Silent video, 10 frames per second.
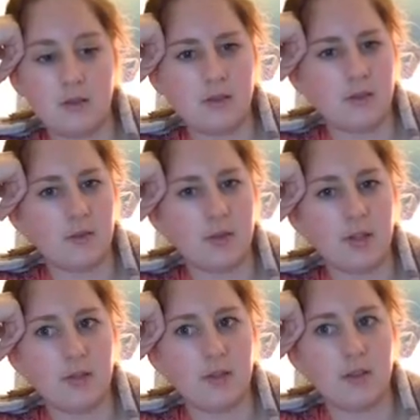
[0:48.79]
Is it
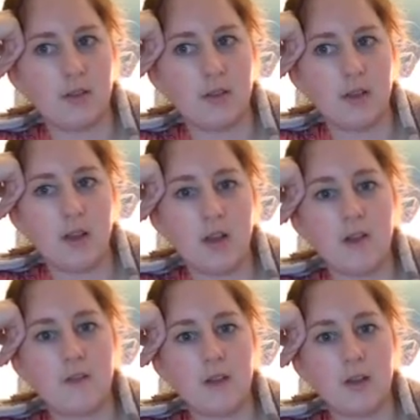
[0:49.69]
100
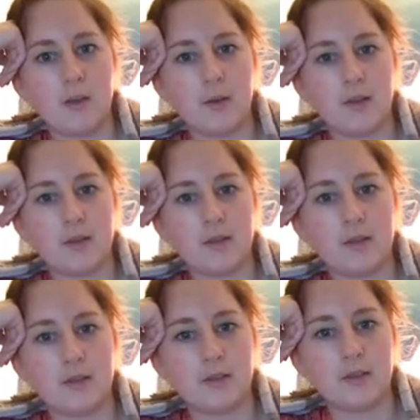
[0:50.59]
followers?
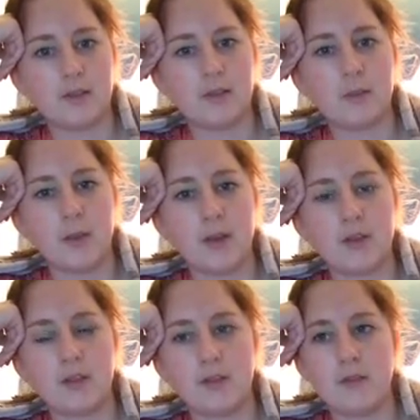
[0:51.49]
I think it's
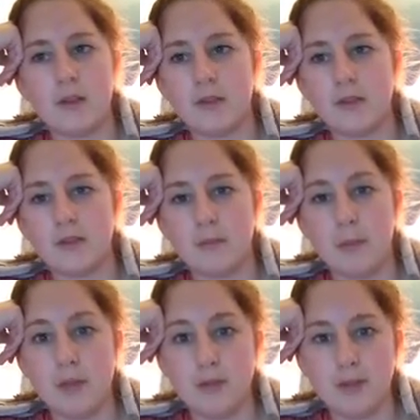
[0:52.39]
100 followers on
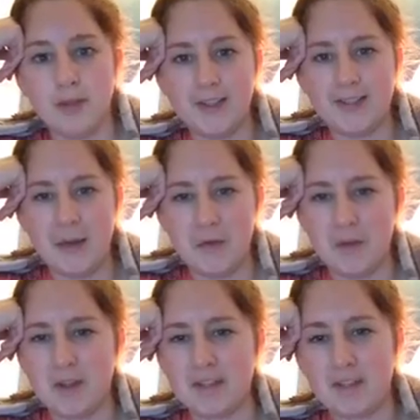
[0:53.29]
Pinterest. I'm
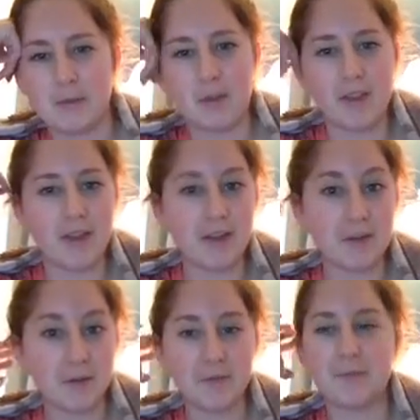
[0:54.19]
excited about that too.
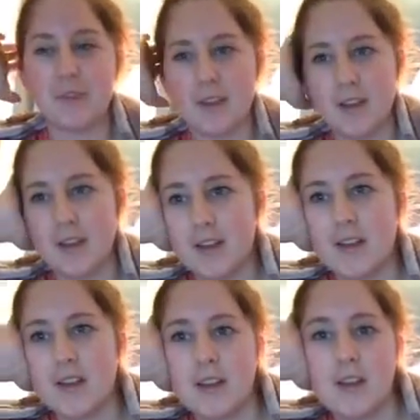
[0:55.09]

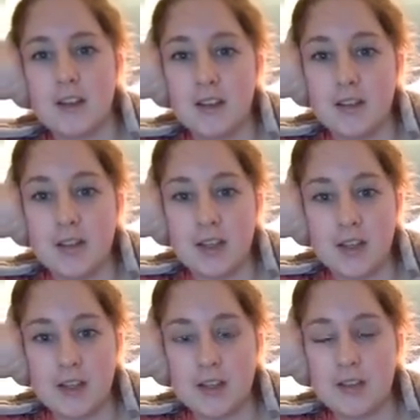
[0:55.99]
Okay,
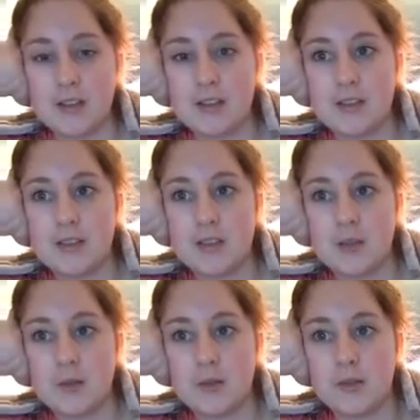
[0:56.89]
so